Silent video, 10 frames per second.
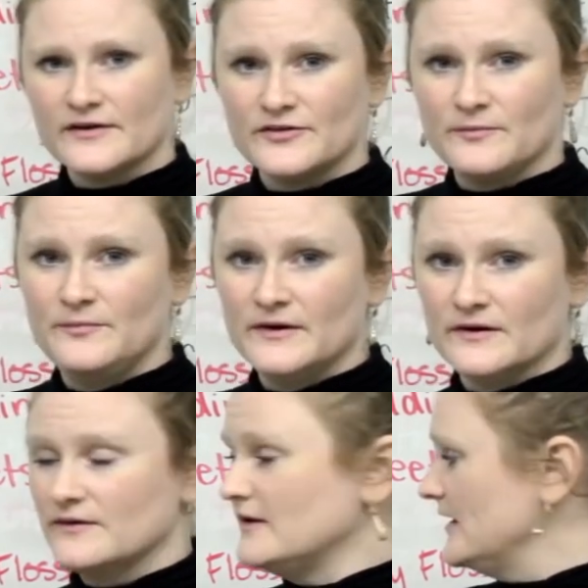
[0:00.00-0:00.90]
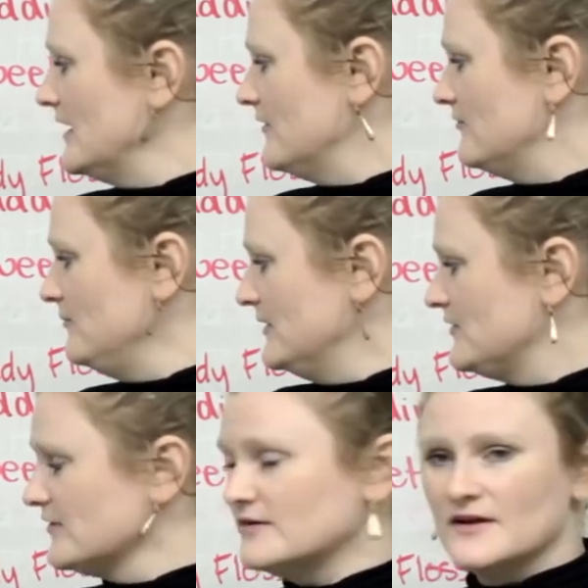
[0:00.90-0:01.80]
kinds of beer. They have
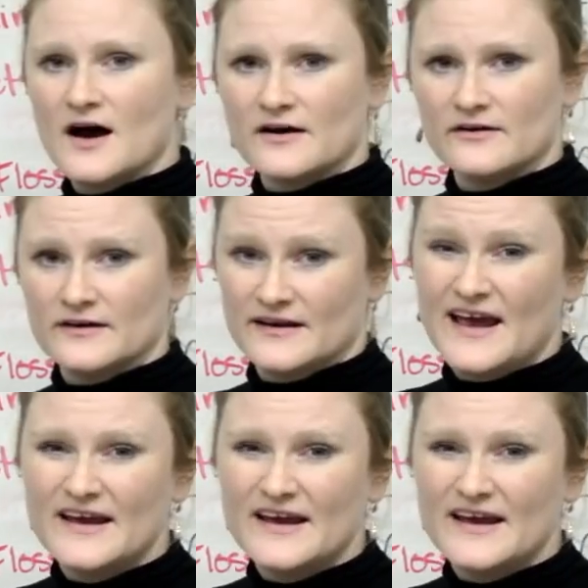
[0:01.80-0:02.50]
bitter, lager, and